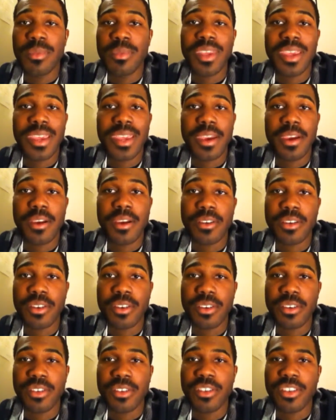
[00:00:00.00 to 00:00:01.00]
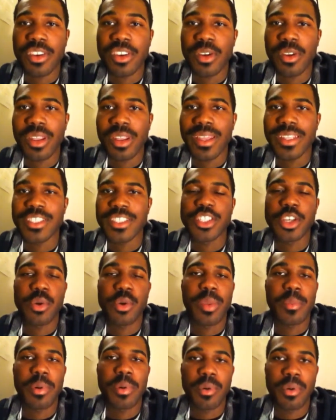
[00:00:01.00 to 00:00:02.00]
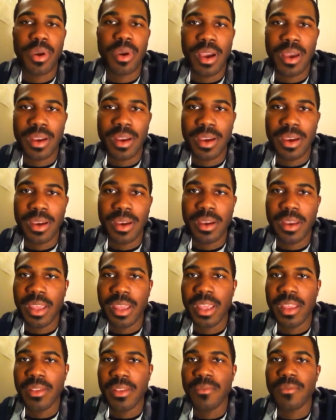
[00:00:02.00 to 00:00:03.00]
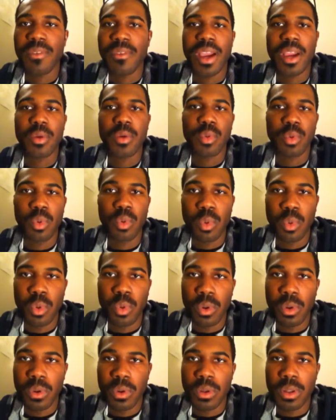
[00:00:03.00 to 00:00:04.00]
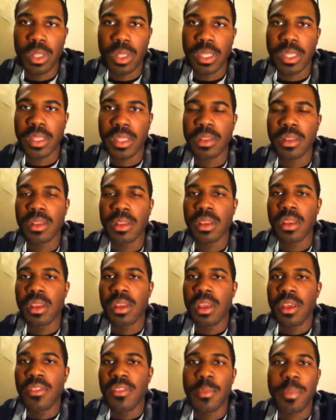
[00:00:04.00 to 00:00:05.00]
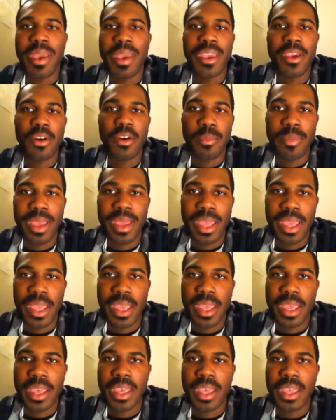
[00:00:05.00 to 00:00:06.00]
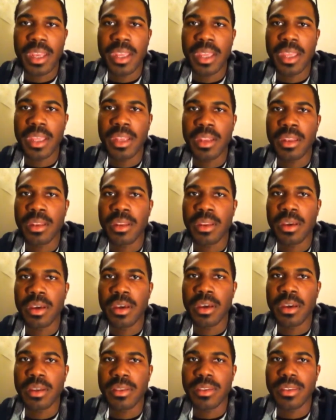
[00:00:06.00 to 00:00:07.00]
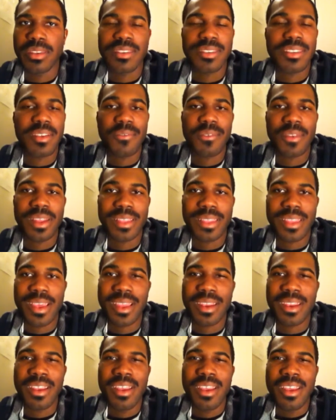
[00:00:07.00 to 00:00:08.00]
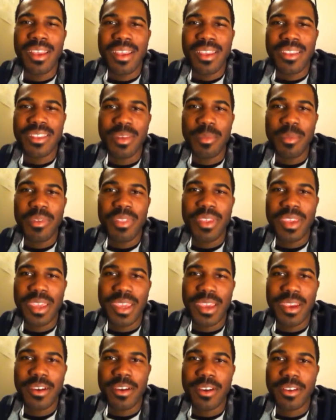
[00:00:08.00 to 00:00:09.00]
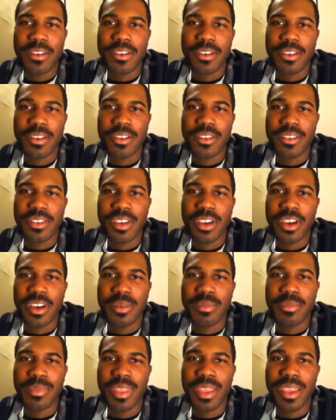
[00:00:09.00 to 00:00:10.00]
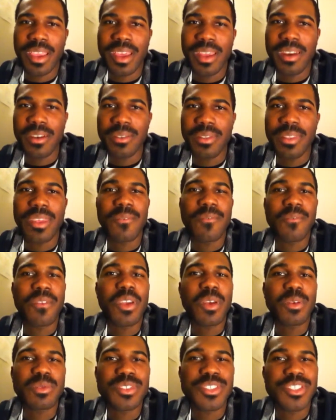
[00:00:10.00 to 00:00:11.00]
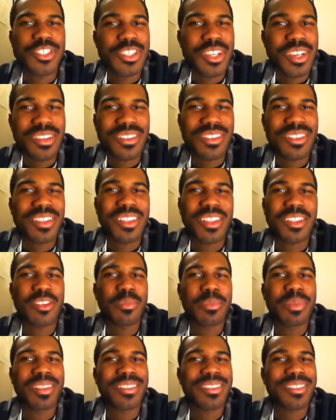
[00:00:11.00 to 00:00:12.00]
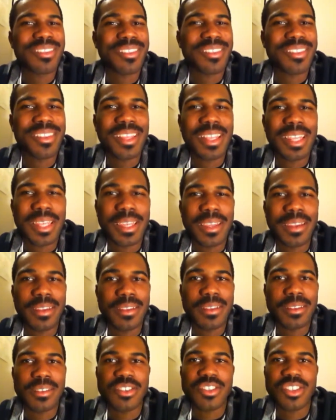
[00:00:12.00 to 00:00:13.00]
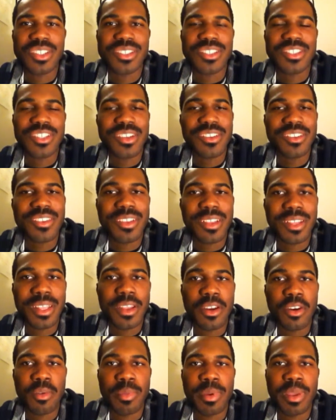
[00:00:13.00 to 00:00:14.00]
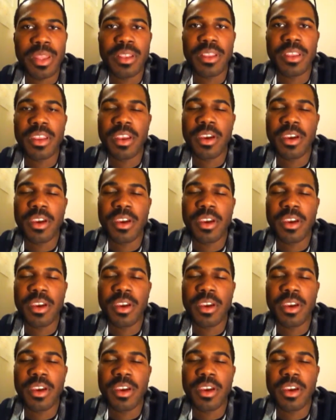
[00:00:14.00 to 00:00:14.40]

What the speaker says: the characters, like Joey Piranha and Virul and the Pale Man and stuff like that. Some of the characters, they feel just a little bit silly, just a little bit,